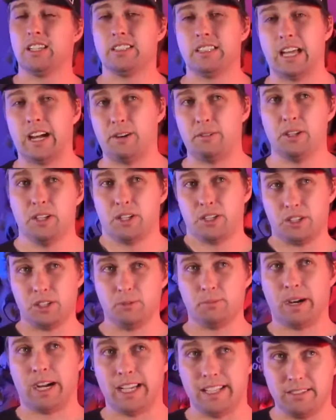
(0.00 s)
Now,
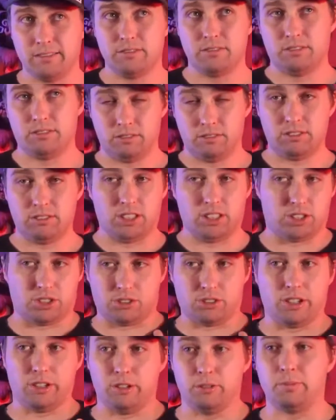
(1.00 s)
you might
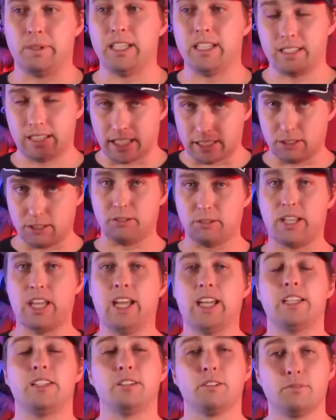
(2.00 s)
disagree with me, and that's
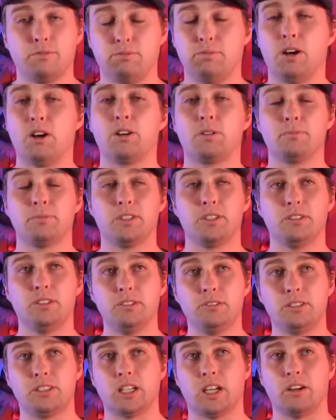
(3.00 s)
okay. You're welcome to
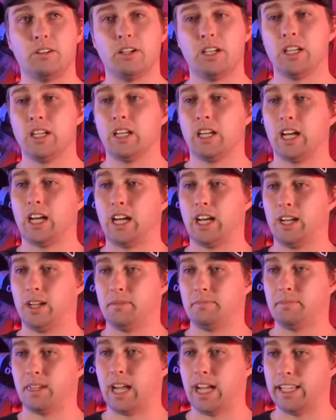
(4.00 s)
do so.
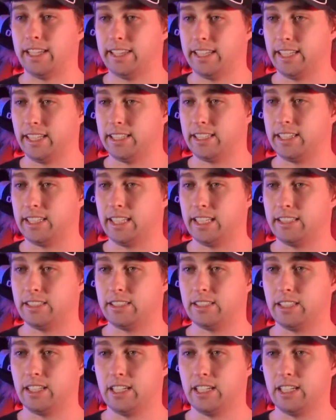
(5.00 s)
I think that